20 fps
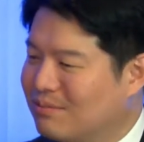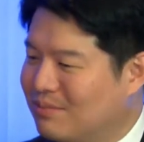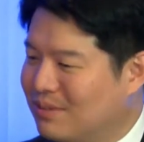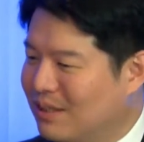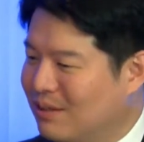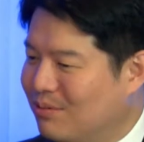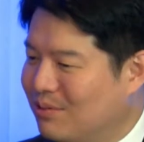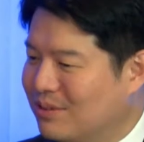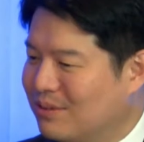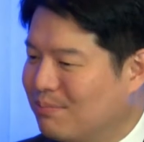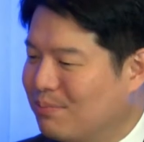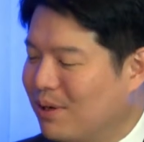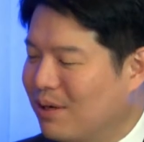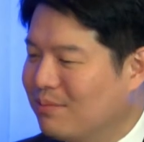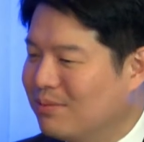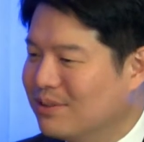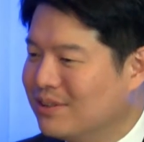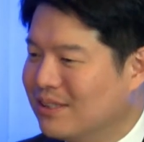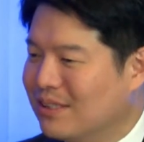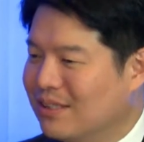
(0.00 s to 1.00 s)
It was
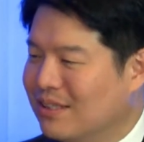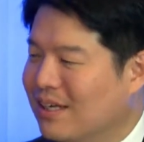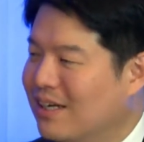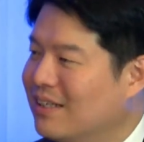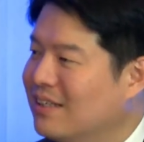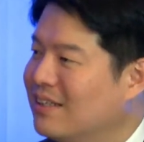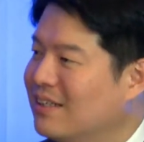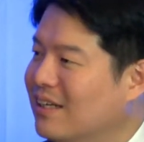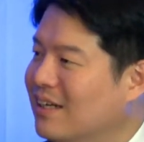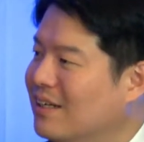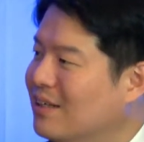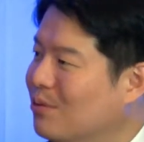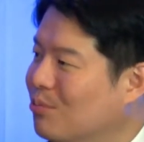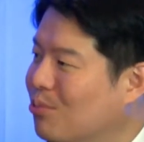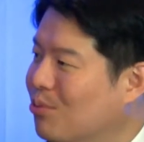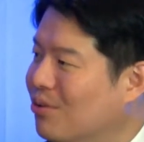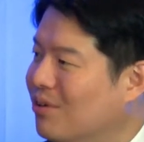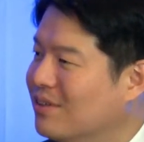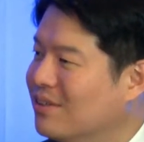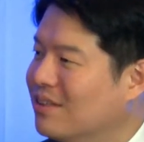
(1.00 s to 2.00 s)
published in
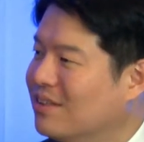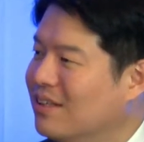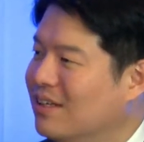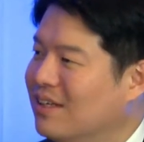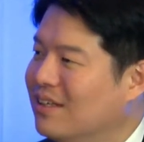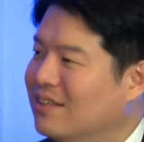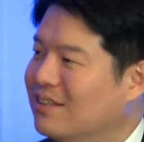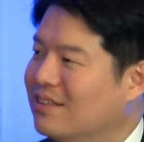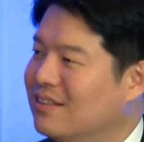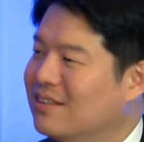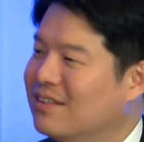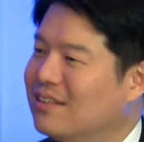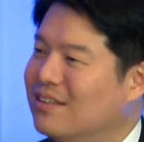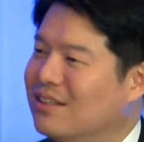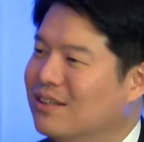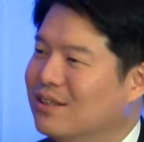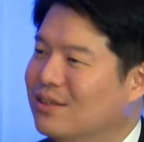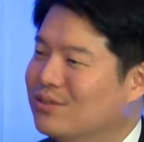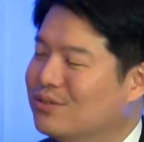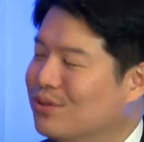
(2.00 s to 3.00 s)
1991 in
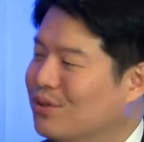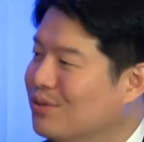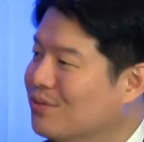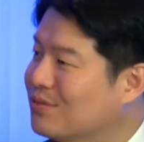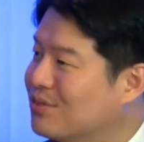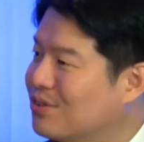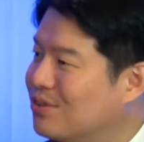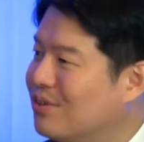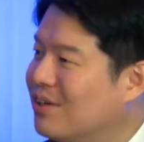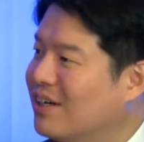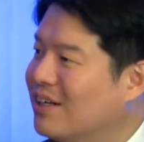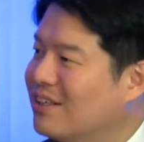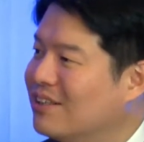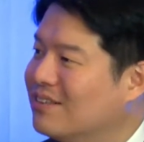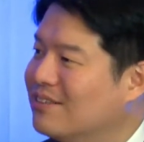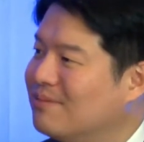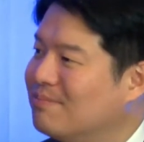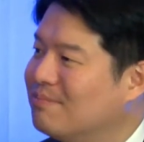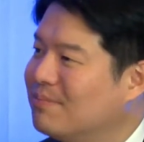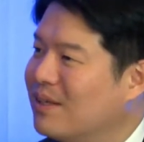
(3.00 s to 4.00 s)
SOLVE
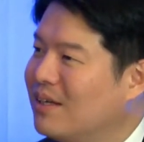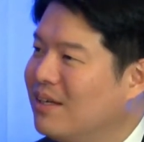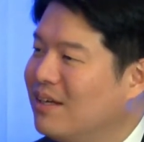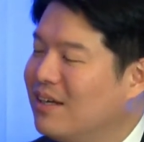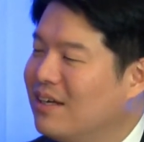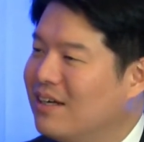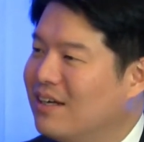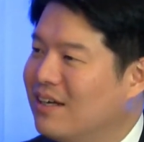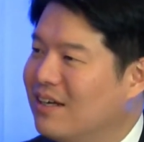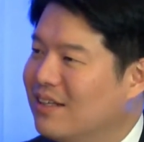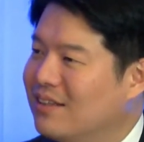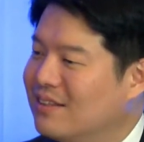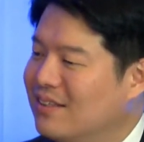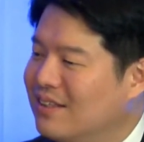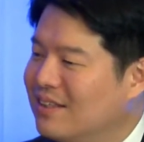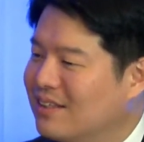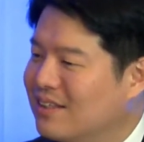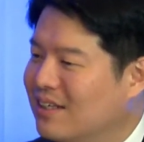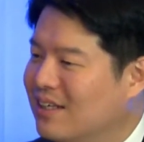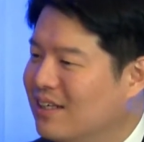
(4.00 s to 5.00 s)
trial. At
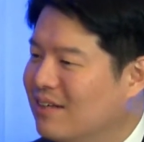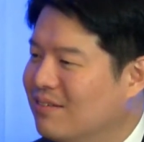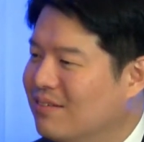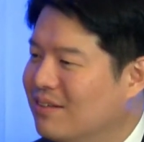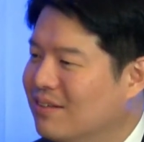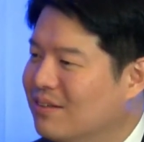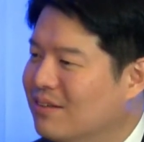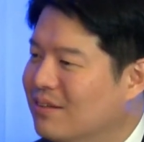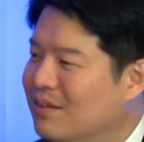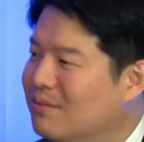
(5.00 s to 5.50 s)
that time, the